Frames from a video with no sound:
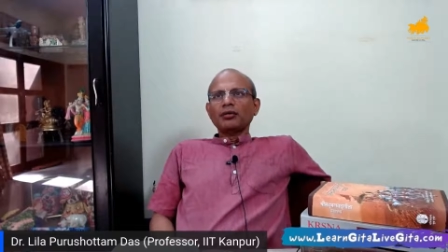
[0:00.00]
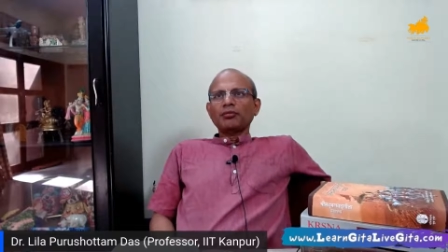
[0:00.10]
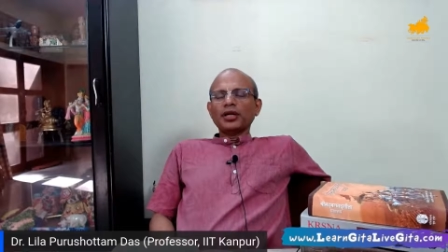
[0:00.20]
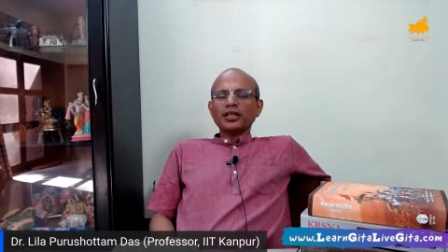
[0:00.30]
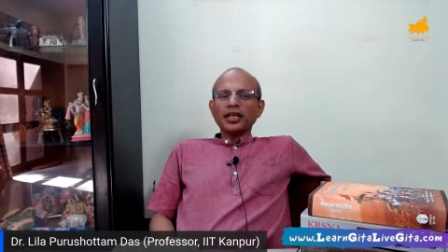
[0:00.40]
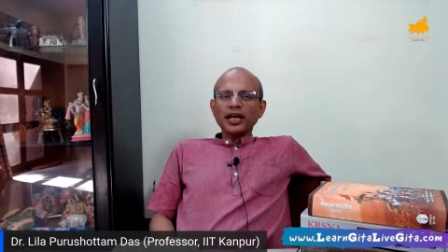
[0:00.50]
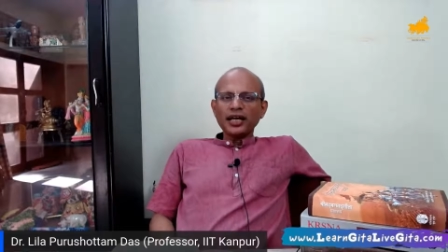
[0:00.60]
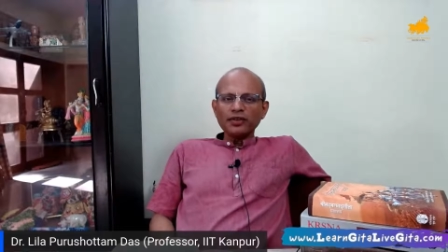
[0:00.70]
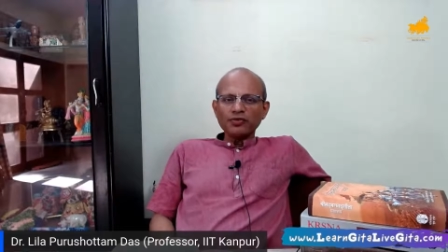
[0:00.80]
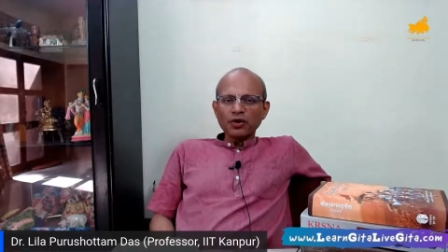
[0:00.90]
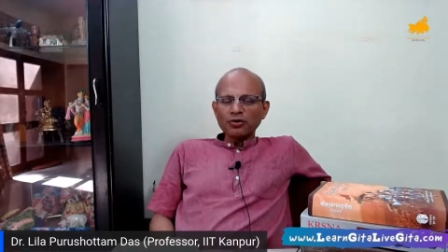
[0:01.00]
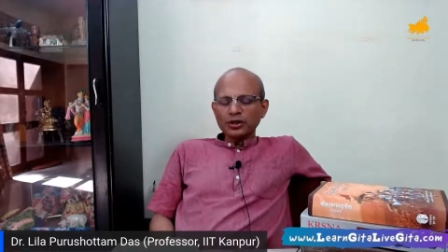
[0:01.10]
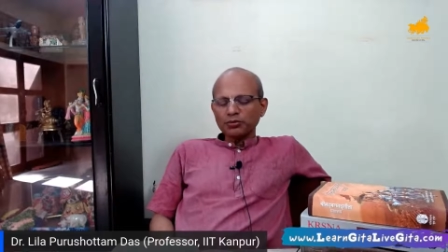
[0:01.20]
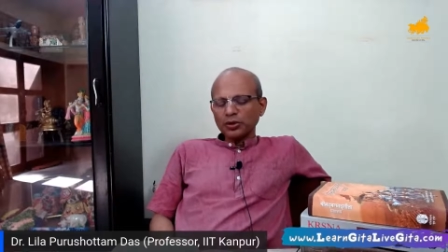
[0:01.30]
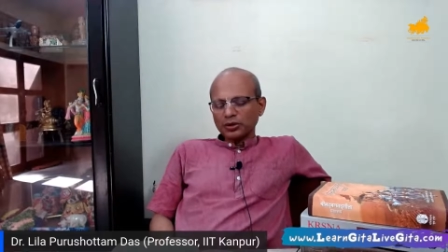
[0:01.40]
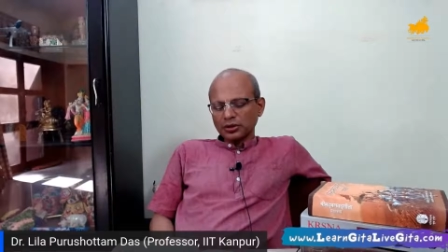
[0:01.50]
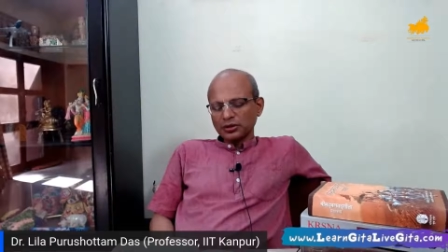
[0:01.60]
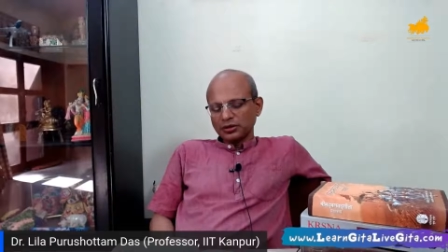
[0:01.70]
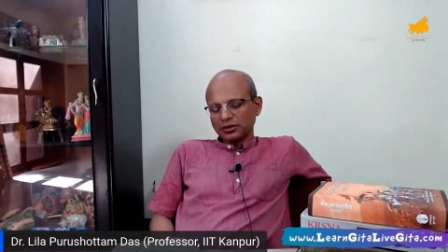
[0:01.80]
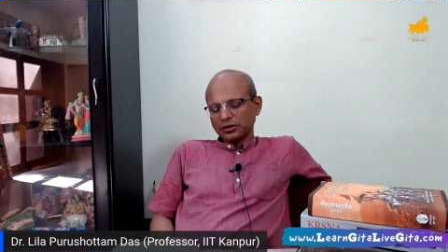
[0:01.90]
But in that, I found the book
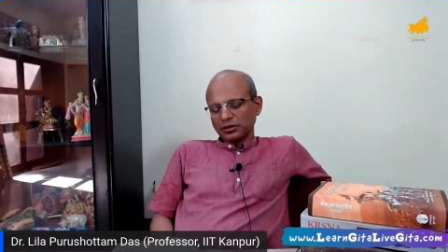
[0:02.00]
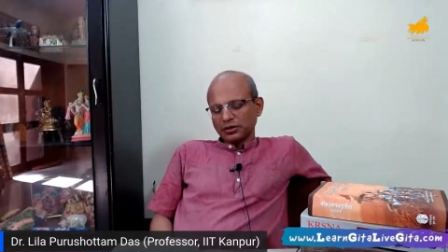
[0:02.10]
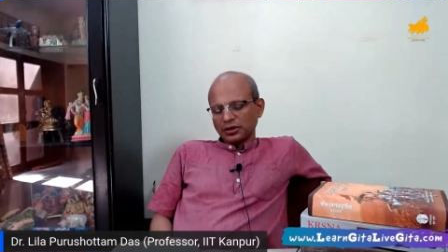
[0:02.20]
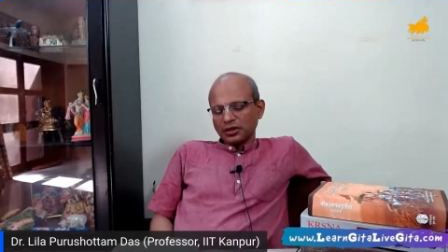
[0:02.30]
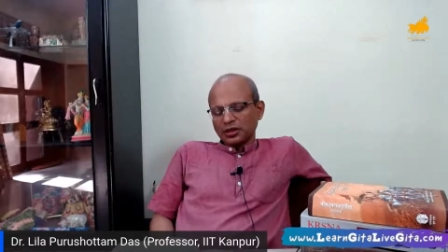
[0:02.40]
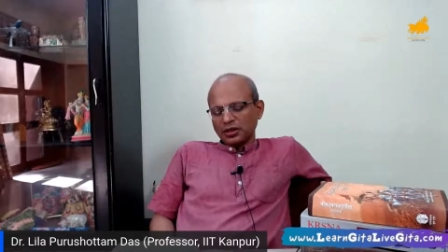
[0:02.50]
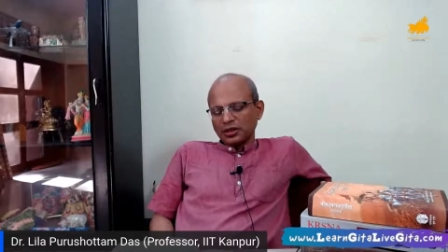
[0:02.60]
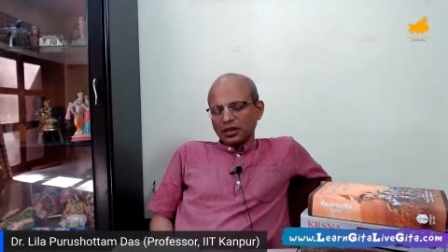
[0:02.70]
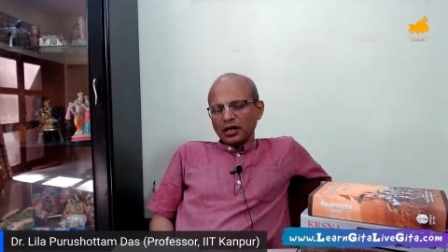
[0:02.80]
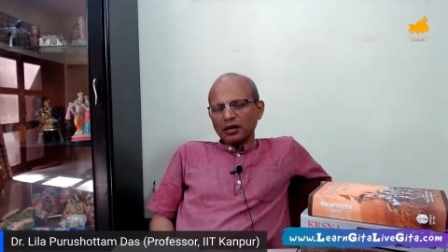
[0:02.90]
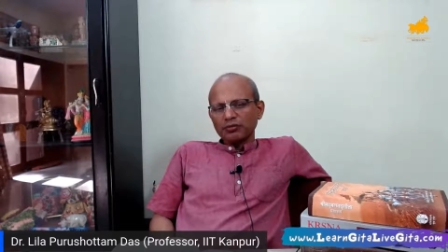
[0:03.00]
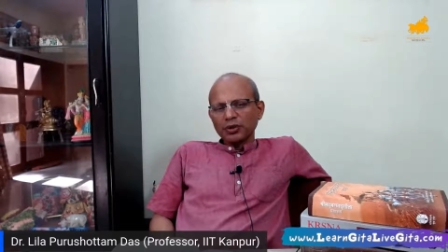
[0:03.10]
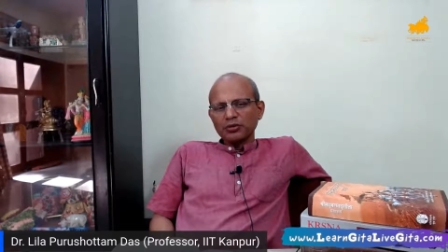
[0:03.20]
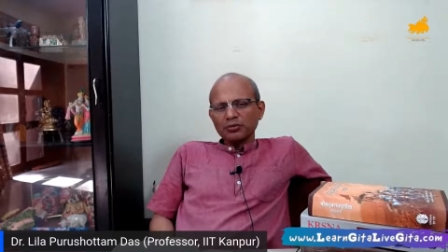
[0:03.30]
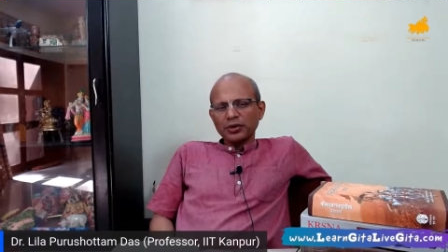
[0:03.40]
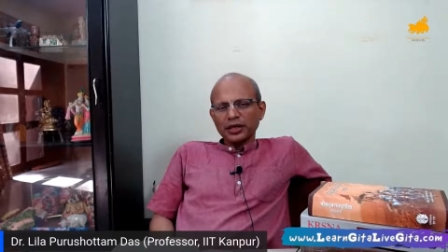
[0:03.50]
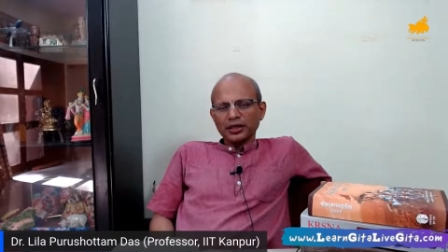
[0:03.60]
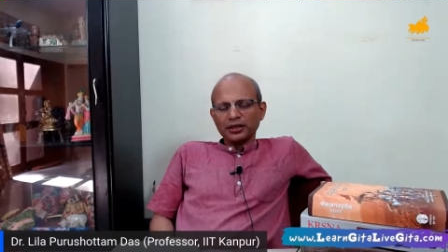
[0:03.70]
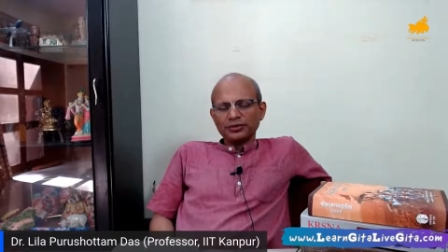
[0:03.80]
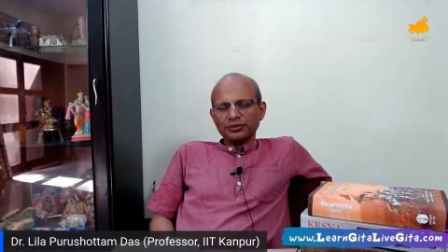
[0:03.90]
of Prabhupada.